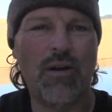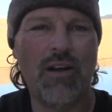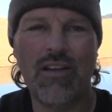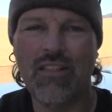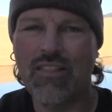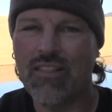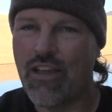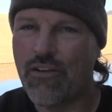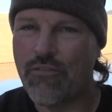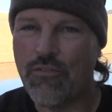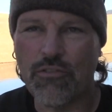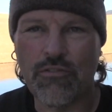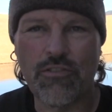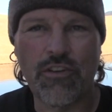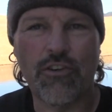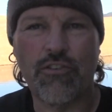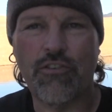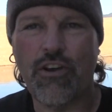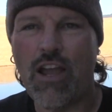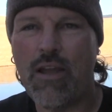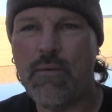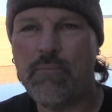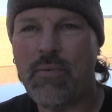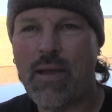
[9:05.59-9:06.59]
Liver's a
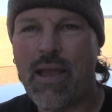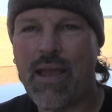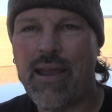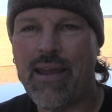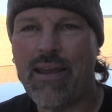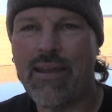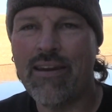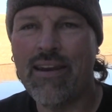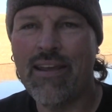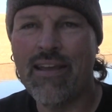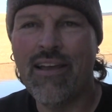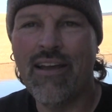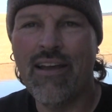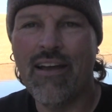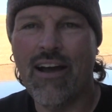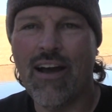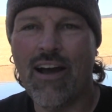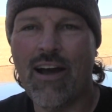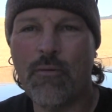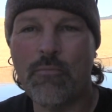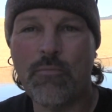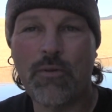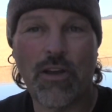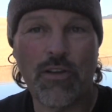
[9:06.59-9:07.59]
great bait
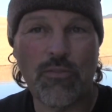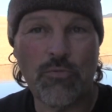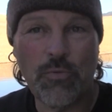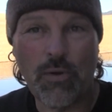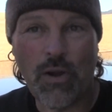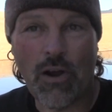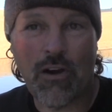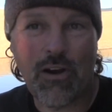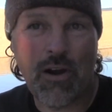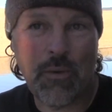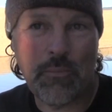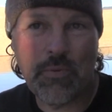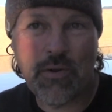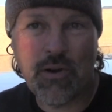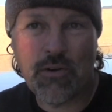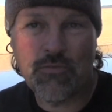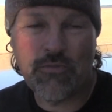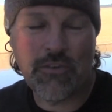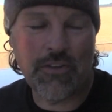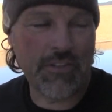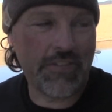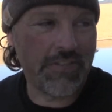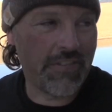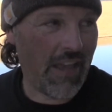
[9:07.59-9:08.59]
because we are up here
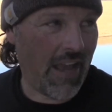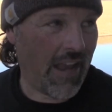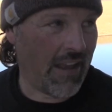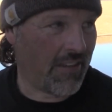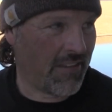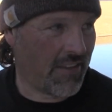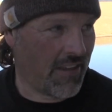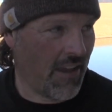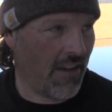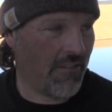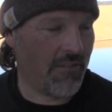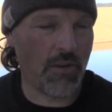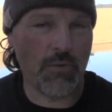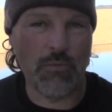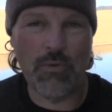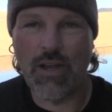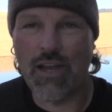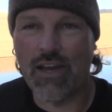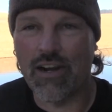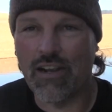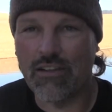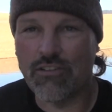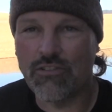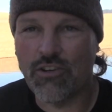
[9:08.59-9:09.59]
for Thanksgiving. We
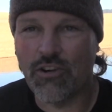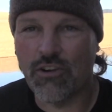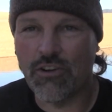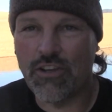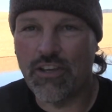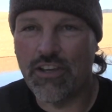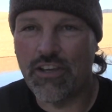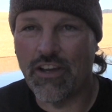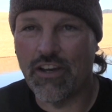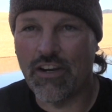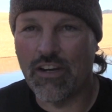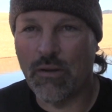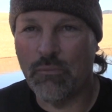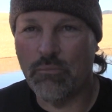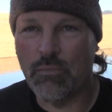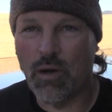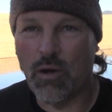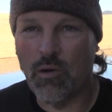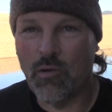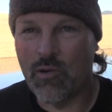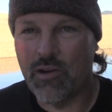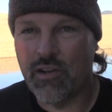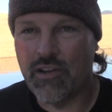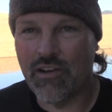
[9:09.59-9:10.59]
got a turkey on the
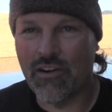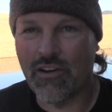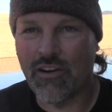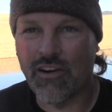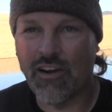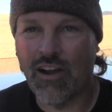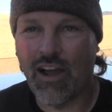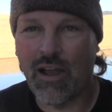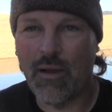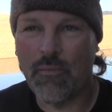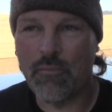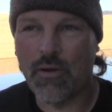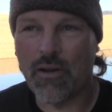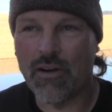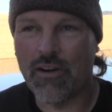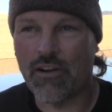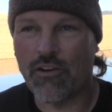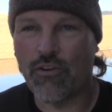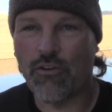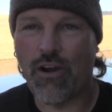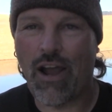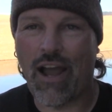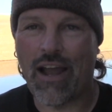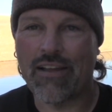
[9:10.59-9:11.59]
boat here. I'm going to
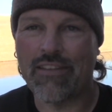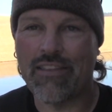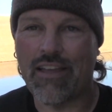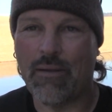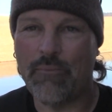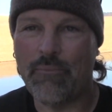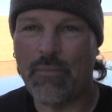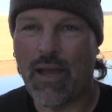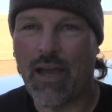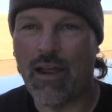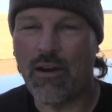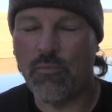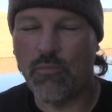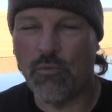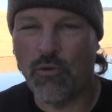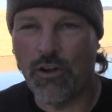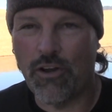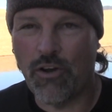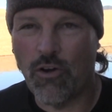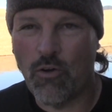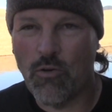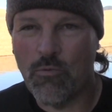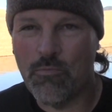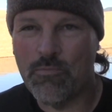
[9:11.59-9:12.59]
crack that bad
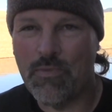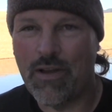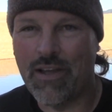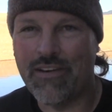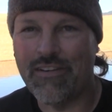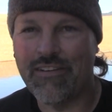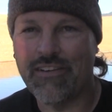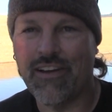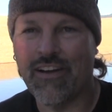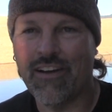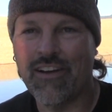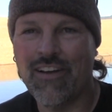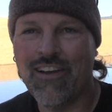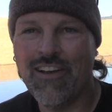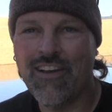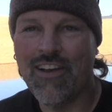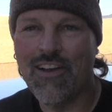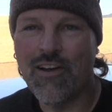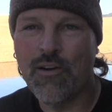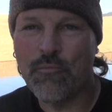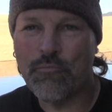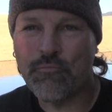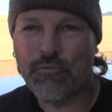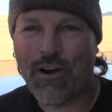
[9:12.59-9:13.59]
boy open and
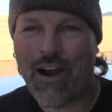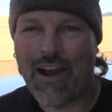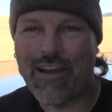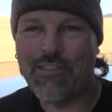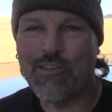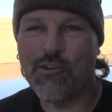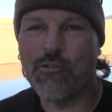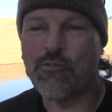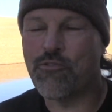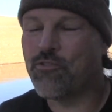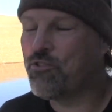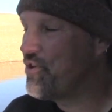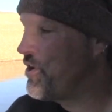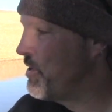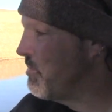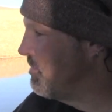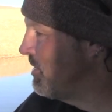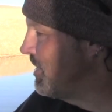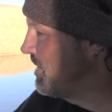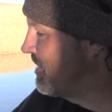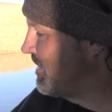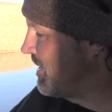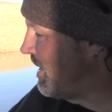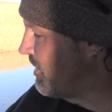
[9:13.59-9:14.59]
pry those
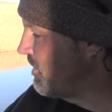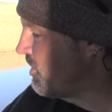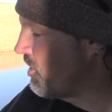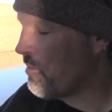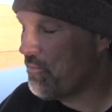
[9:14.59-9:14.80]
giblets out.